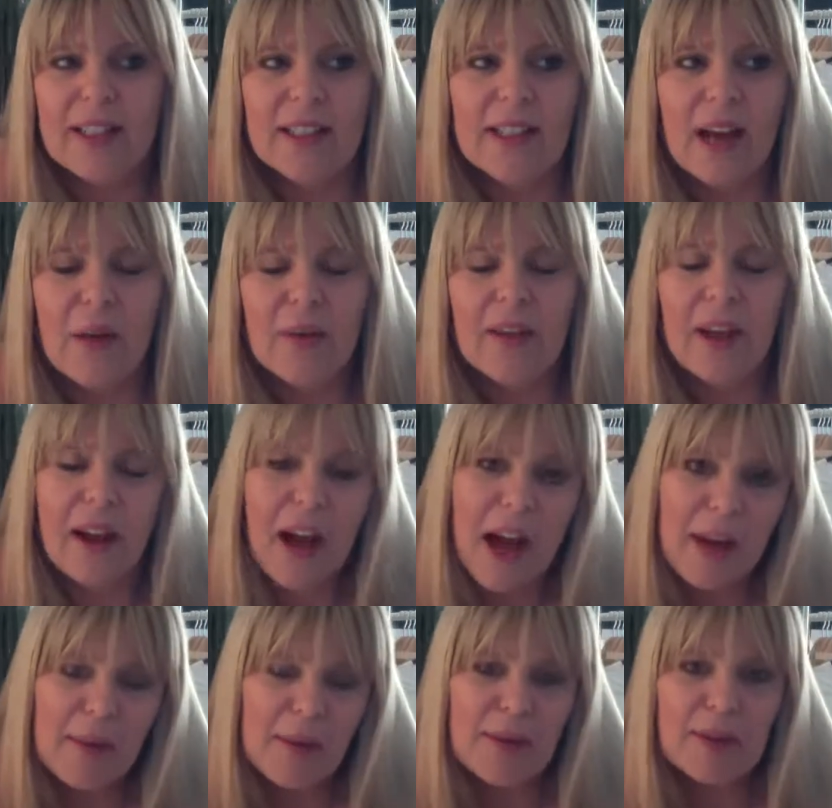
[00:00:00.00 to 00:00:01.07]
Now, when the
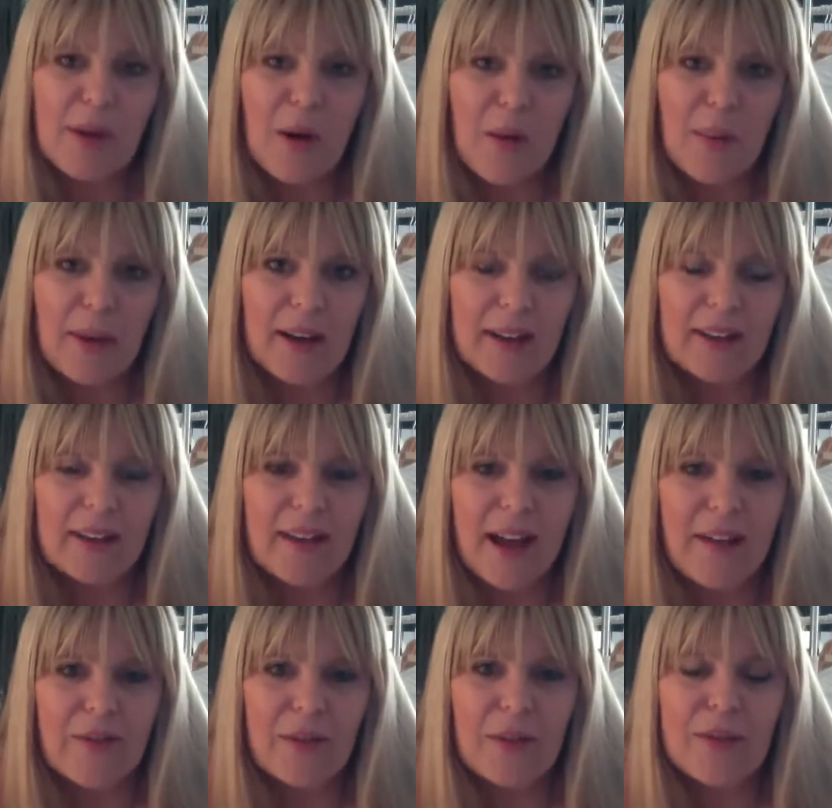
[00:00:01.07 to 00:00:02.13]
economy was open, the
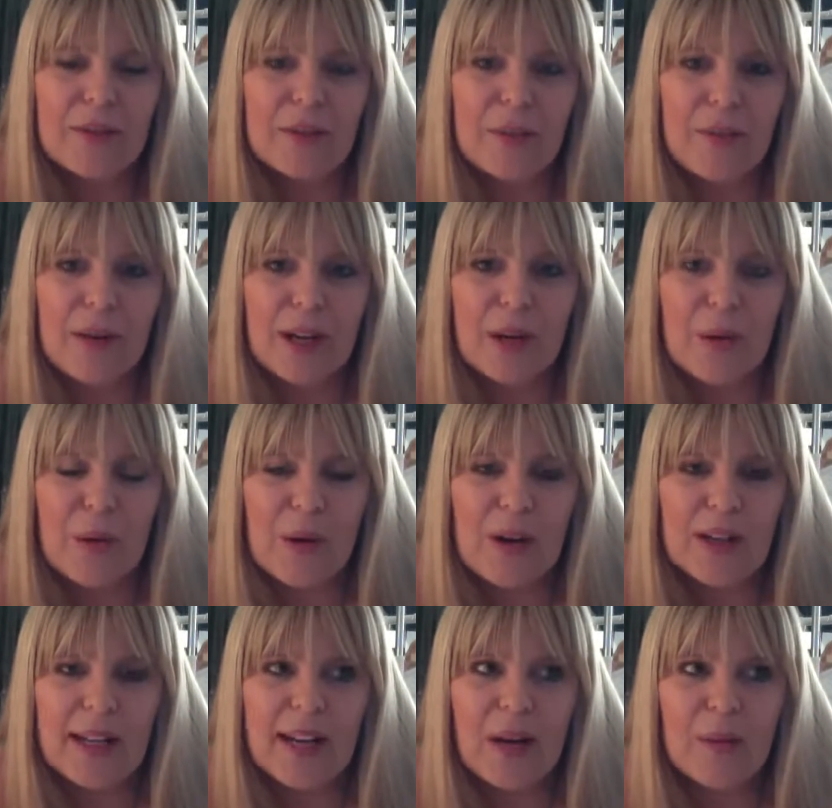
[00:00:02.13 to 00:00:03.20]
live thrifts were pretty
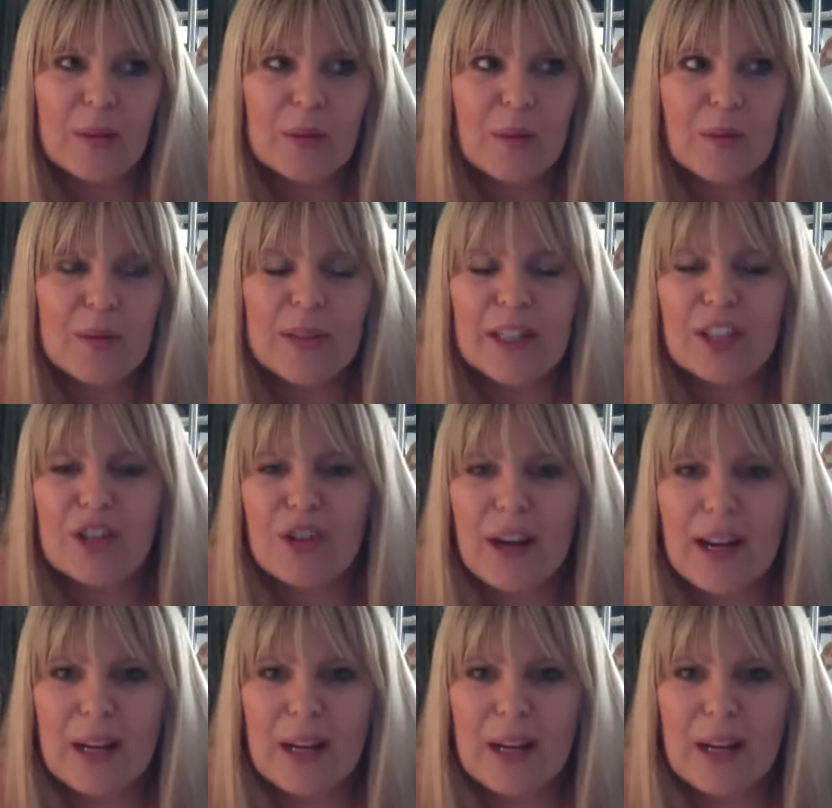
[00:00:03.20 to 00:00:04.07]
cool. And it was almost like training